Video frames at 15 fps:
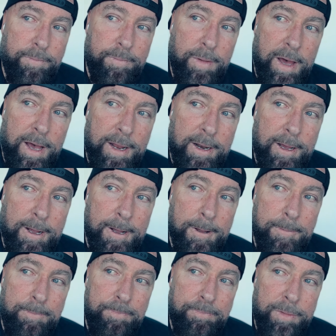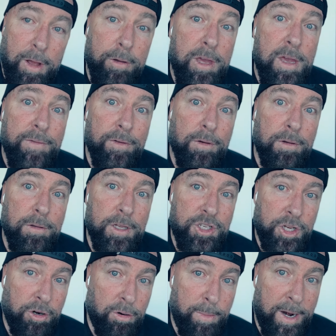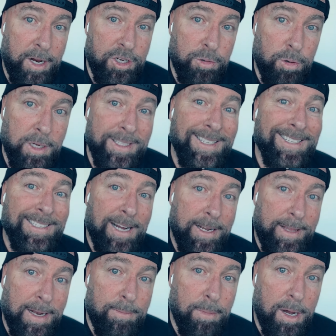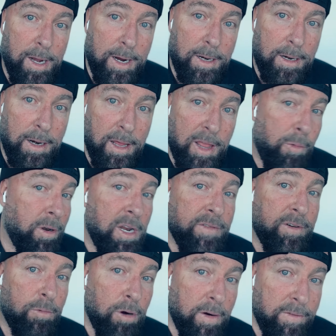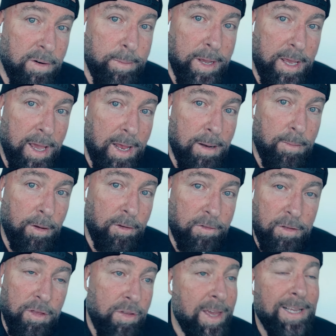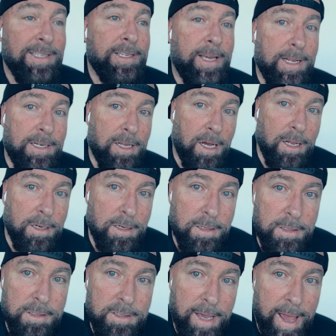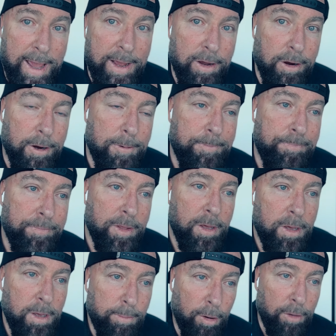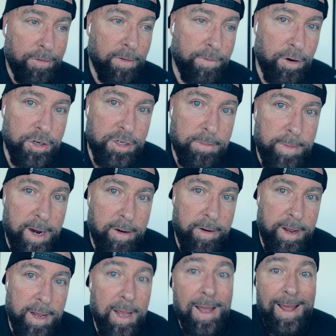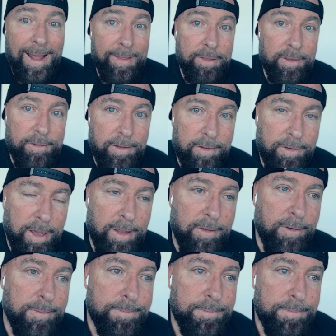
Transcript: that um, how evil the general manager was inside that mine, and how they would never work for him again because of the things he had done to anger both the Virgin Mary and this saint.